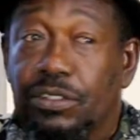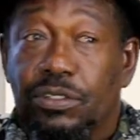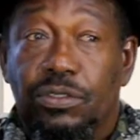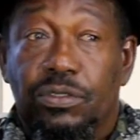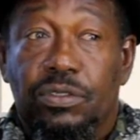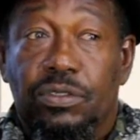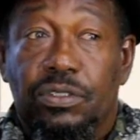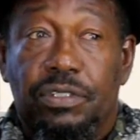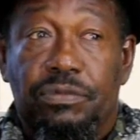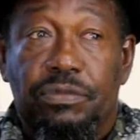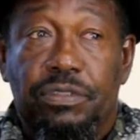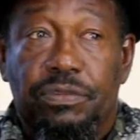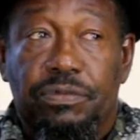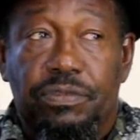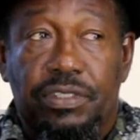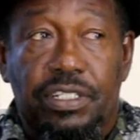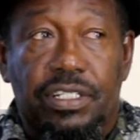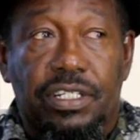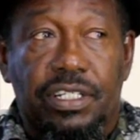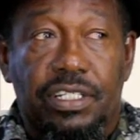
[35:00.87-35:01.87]
If you
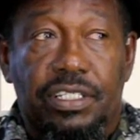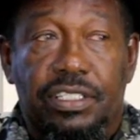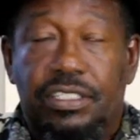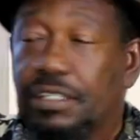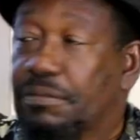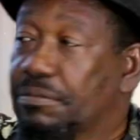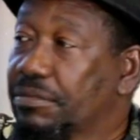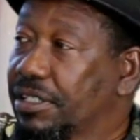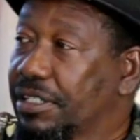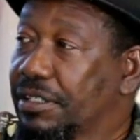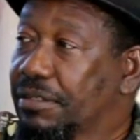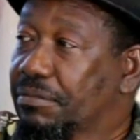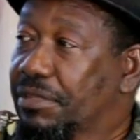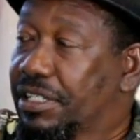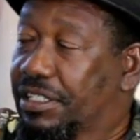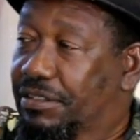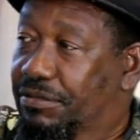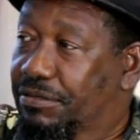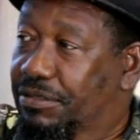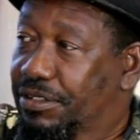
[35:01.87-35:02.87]
feel like something
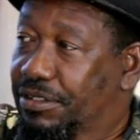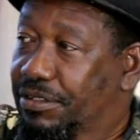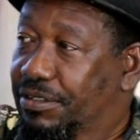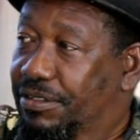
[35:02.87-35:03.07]
better for you,